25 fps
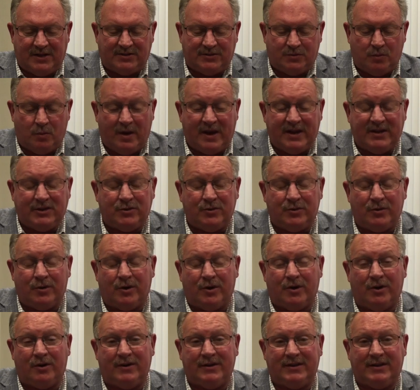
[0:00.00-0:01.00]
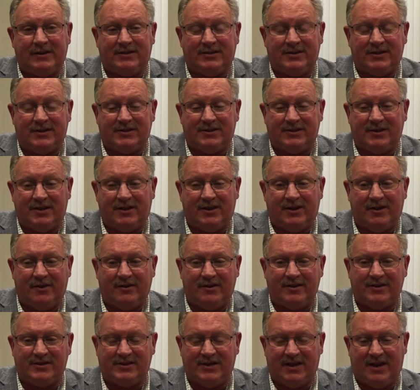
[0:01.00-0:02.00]
It's way too early to sit
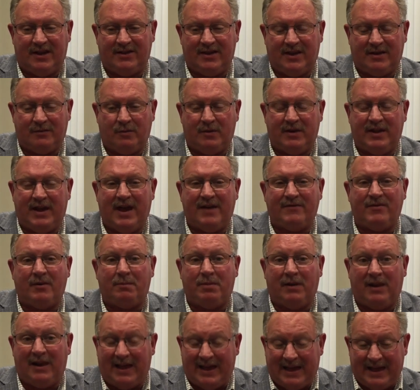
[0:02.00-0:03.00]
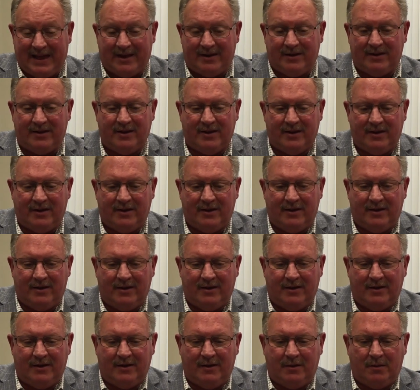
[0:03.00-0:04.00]
here and say that we have a plan,
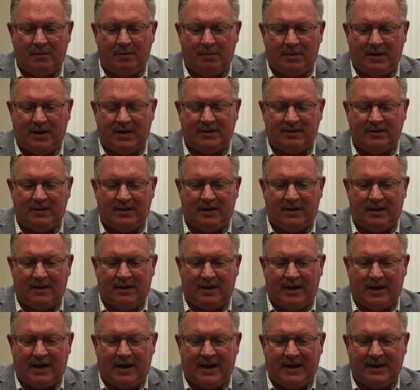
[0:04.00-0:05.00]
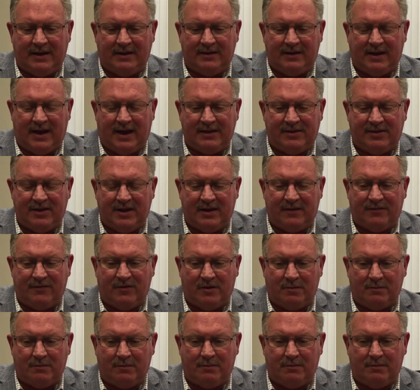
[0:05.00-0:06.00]
but I think
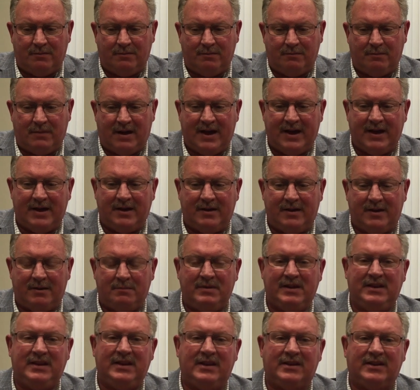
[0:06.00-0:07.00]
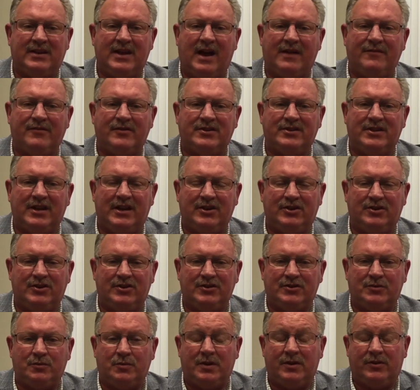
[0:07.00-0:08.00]
from my immediate
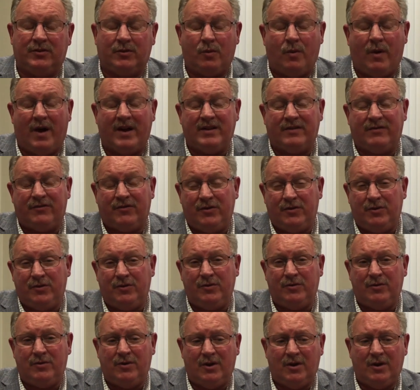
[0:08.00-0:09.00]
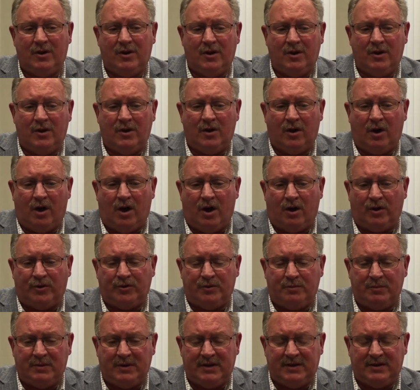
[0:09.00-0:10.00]
conversations with quite a few
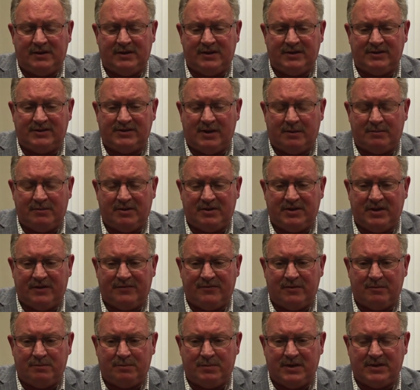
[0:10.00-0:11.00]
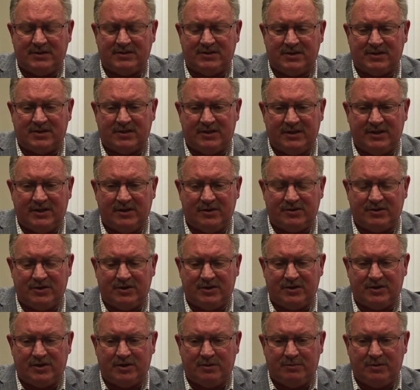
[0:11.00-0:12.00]
aldermen and some of the different business leaders
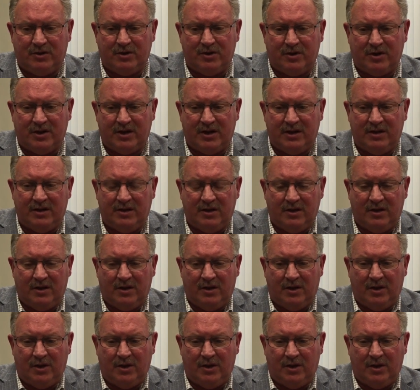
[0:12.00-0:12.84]
in the community,